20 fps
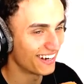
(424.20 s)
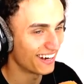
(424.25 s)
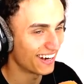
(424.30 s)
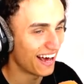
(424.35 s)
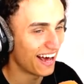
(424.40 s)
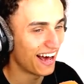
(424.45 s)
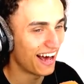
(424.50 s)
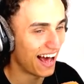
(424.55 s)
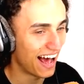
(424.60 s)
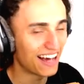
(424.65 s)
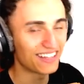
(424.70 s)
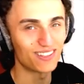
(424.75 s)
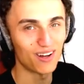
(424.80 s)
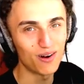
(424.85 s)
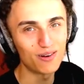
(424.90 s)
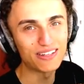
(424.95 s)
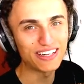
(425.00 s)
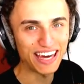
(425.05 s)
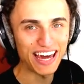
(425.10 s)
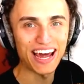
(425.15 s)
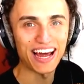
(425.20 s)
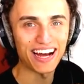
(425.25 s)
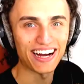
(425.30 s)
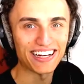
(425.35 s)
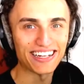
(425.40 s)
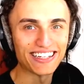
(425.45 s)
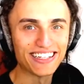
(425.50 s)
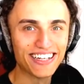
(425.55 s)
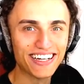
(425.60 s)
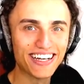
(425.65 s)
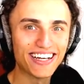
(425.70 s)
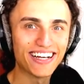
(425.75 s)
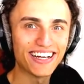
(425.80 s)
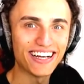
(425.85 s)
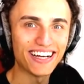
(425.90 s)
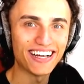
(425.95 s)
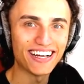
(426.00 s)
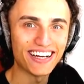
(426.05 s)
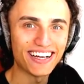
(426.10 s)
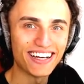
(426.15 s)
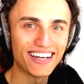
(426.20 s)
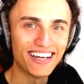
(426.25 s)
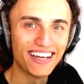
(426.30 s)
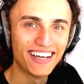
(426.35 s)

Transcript: like hunting I don't down. care.